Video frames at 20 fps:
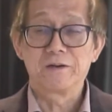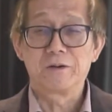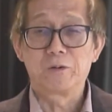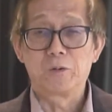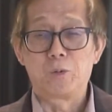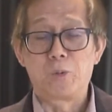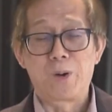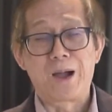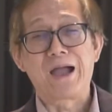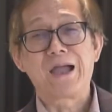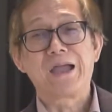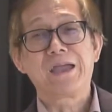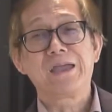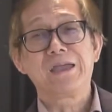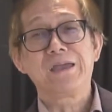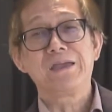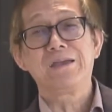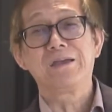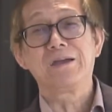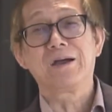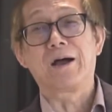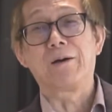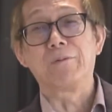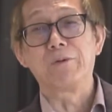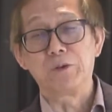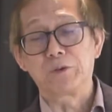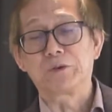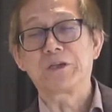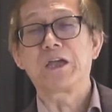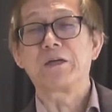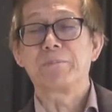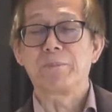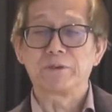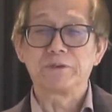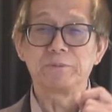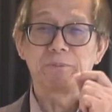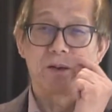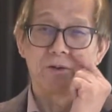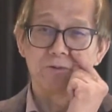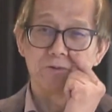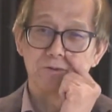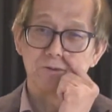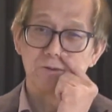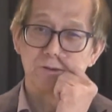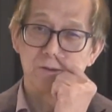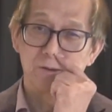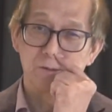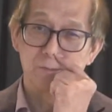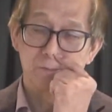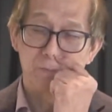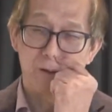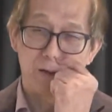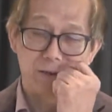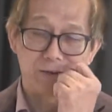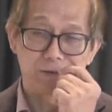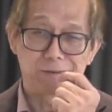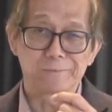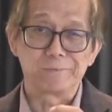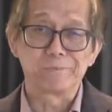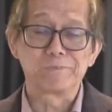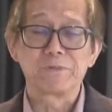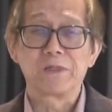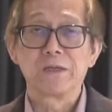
why are we looking at multicultural marketing?